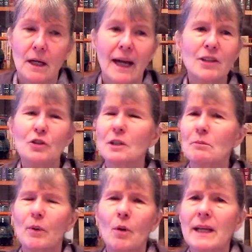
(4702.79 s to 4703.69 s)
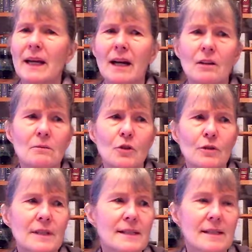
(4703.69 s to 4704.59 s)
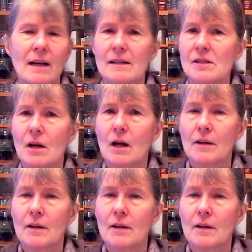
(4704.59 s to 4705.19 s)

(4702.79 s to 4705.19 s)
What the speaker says: And you can point out and criticize all